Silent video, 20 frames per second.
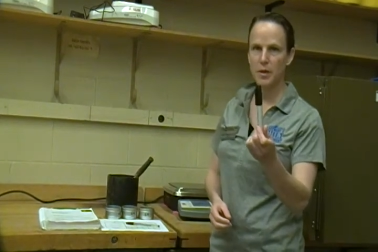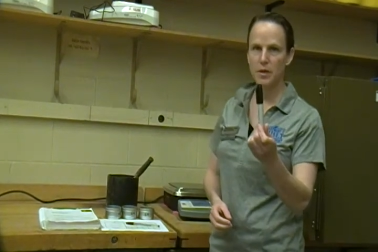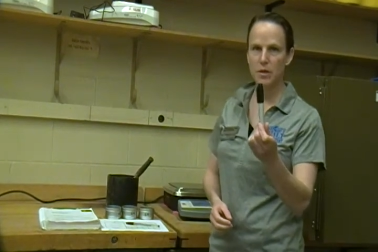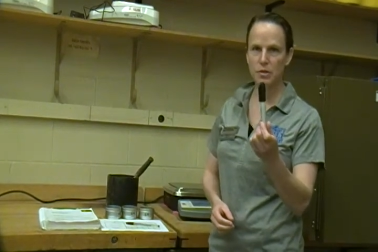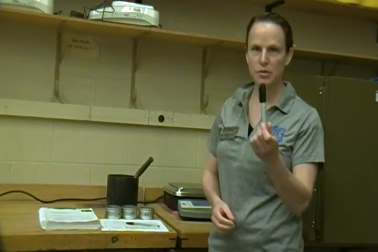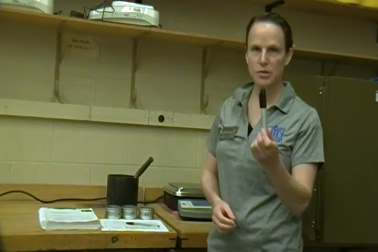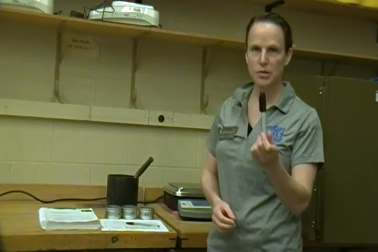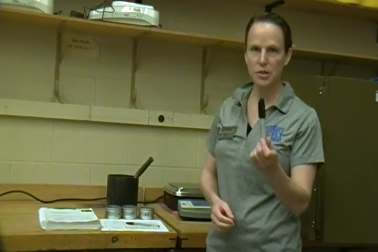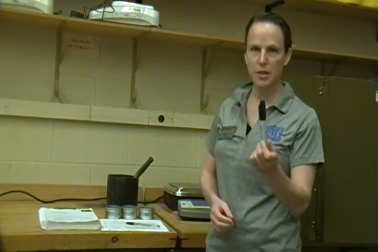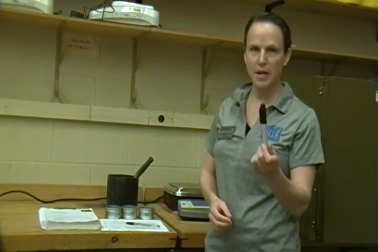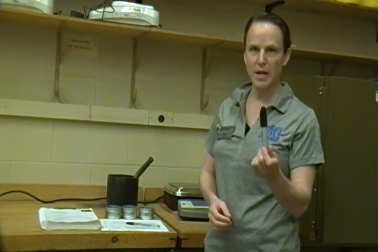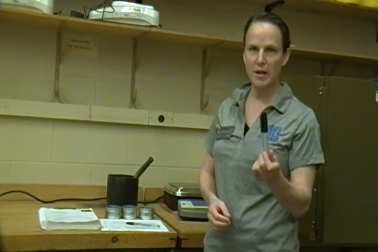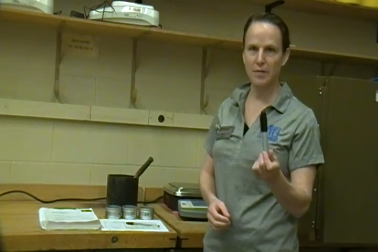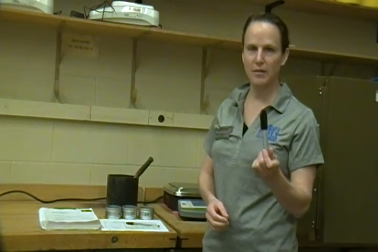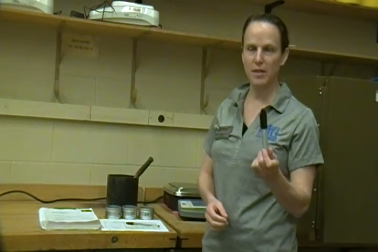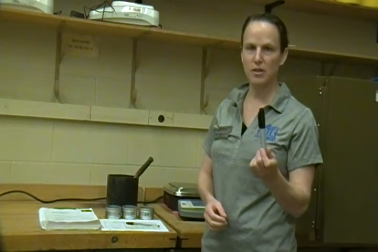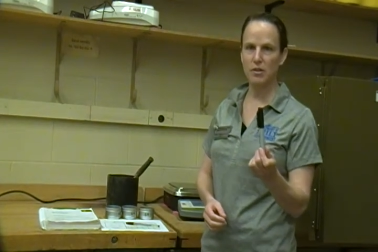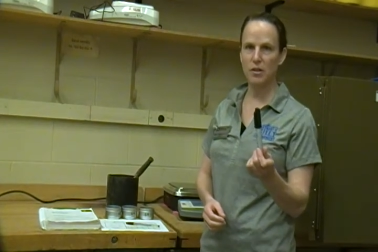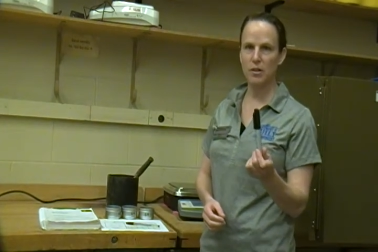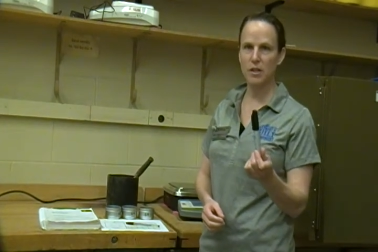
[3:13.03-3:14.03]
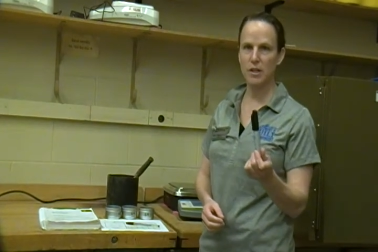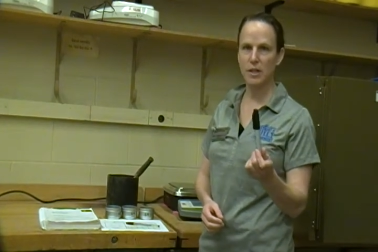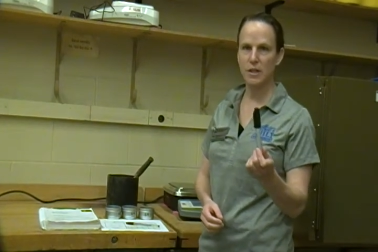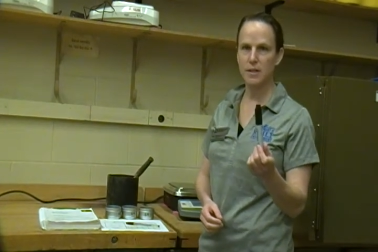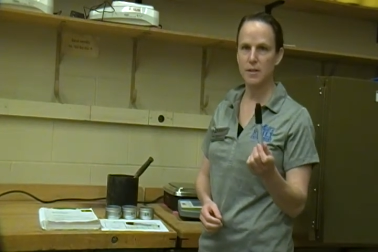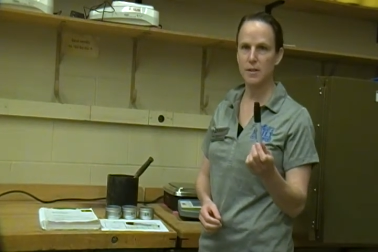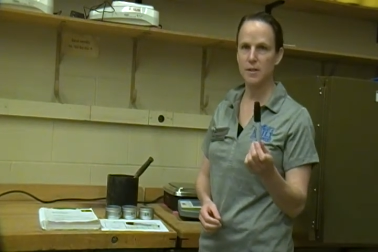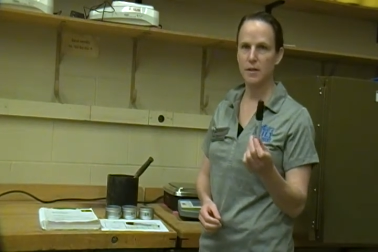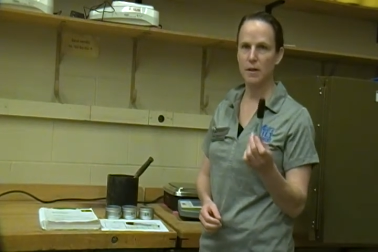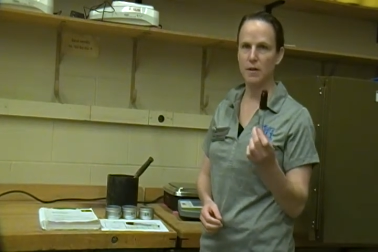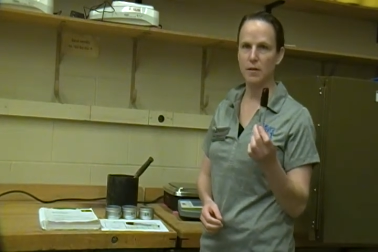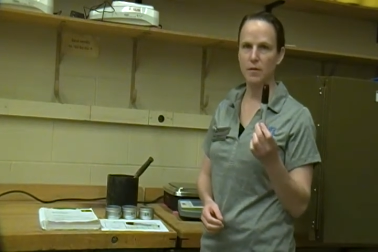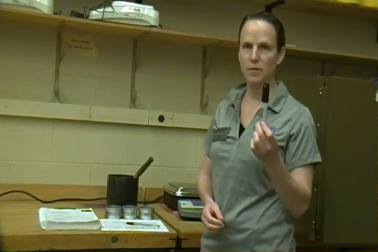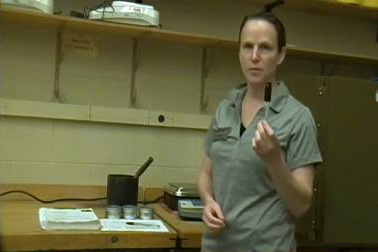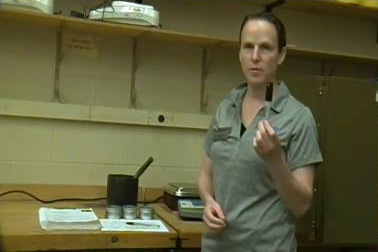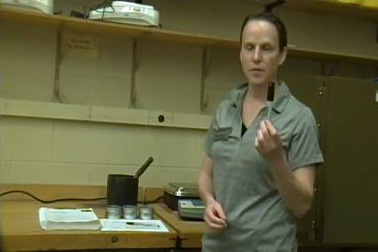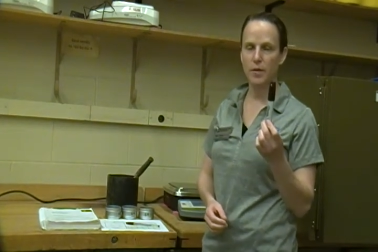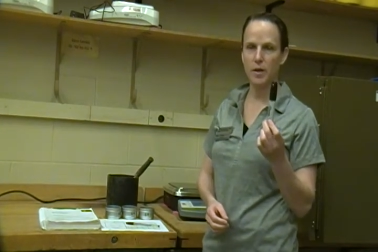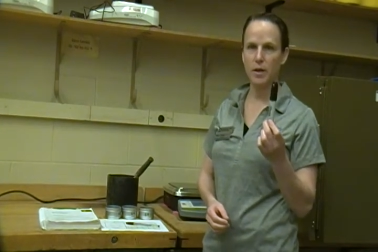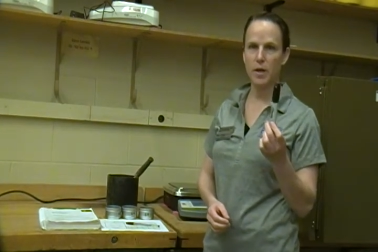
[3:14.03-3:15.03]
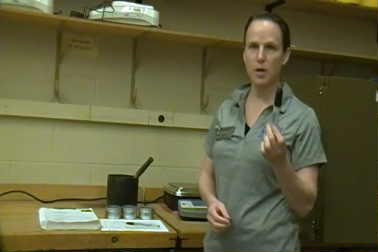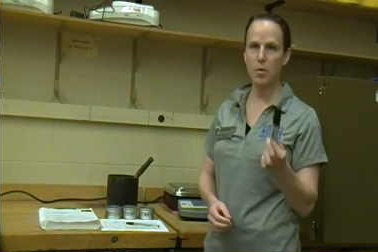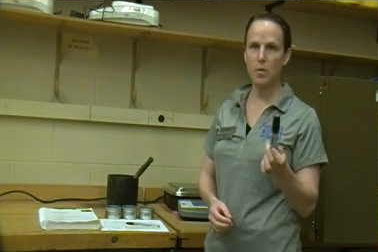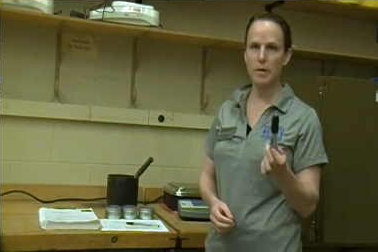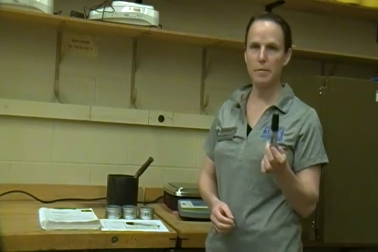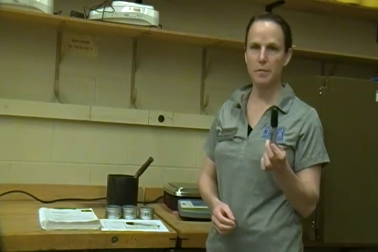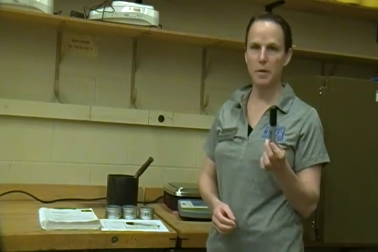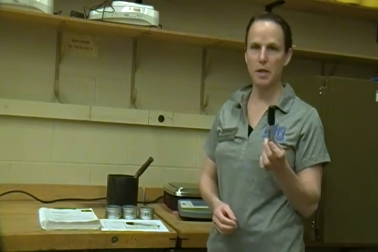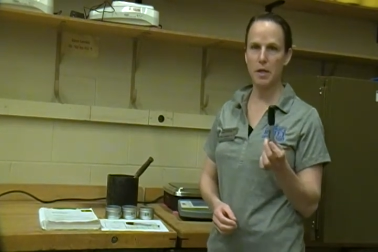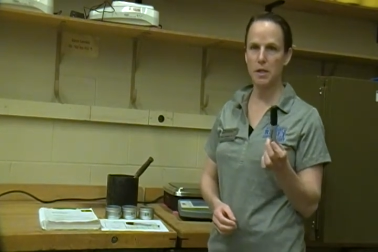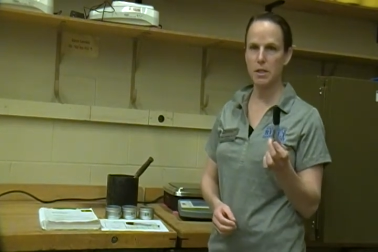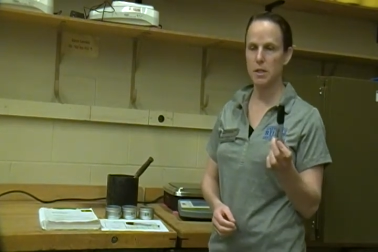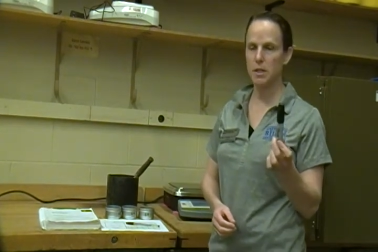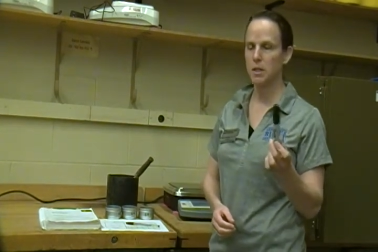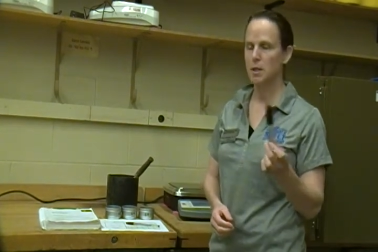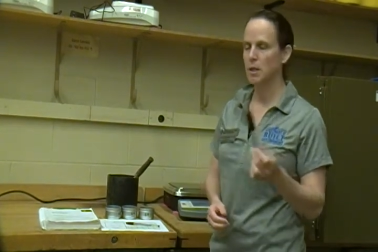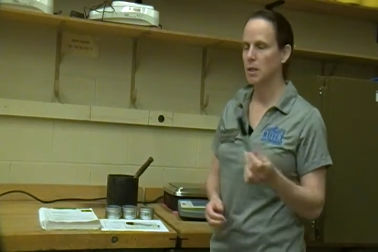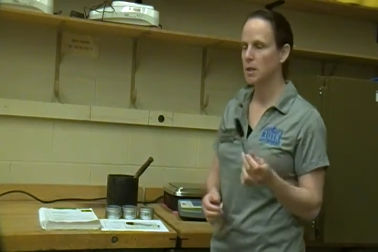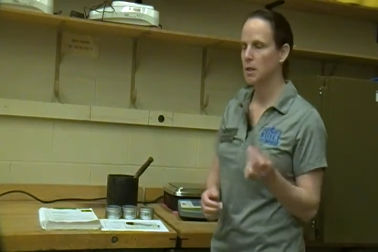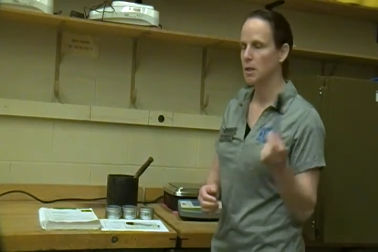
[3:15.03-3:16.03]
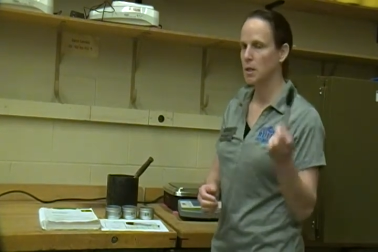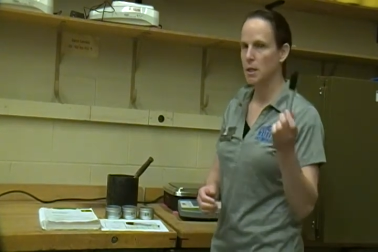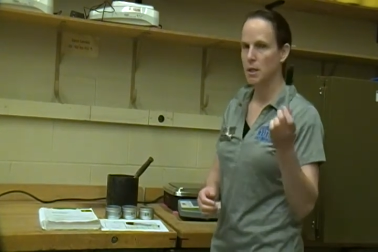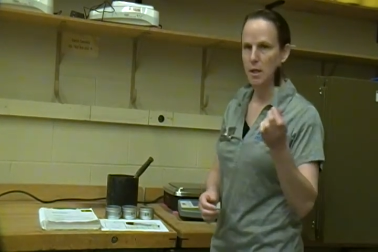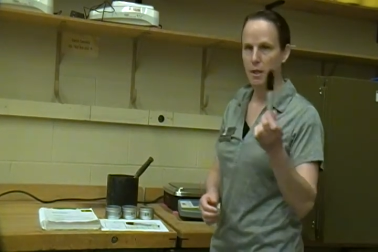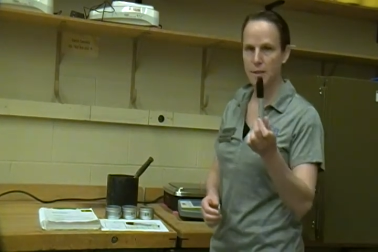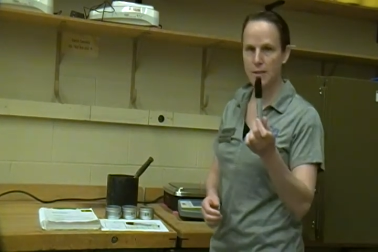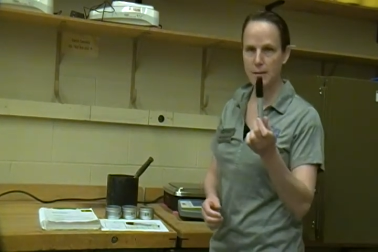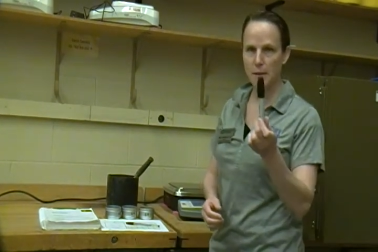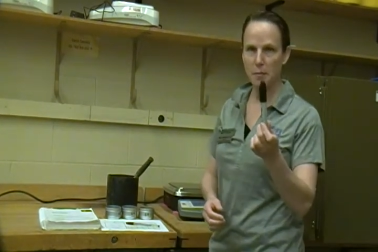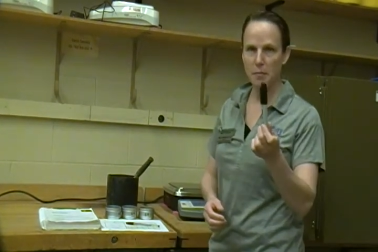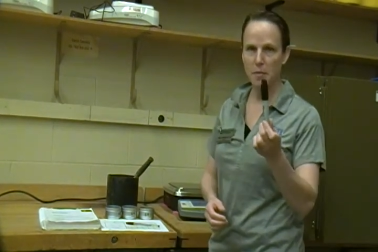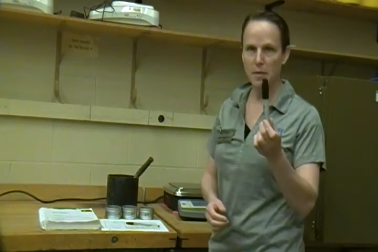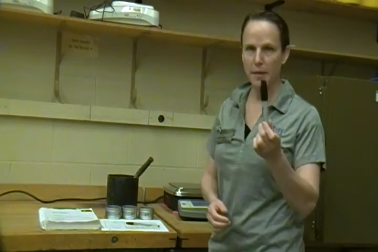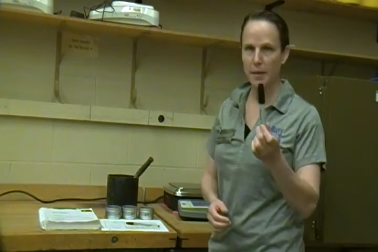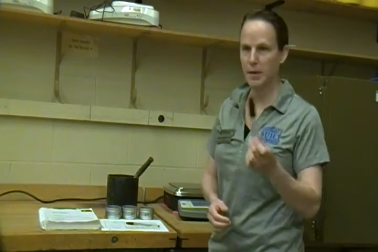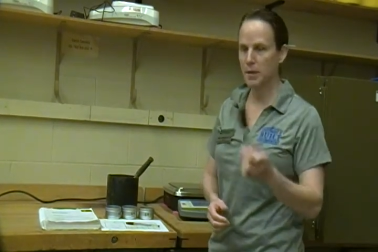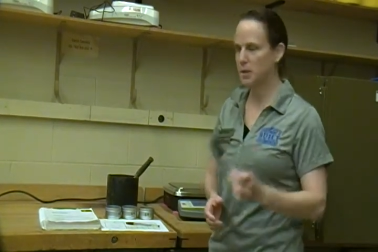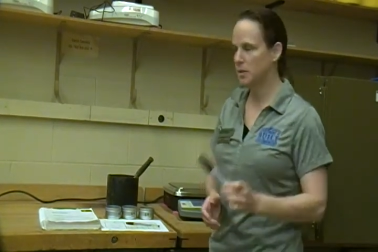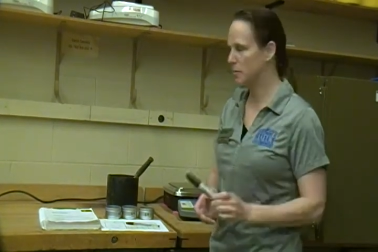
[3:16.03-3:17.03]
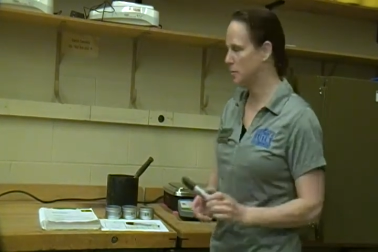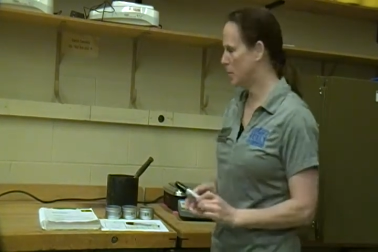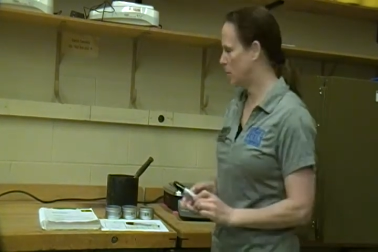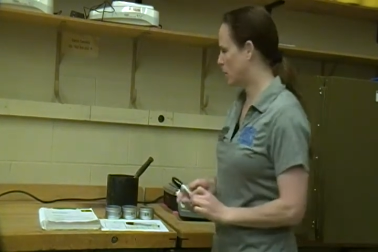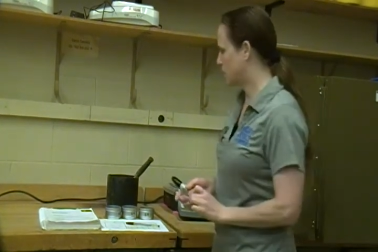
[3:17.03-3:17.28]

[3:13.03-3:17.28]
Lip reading: but you should have in your list of equipment something to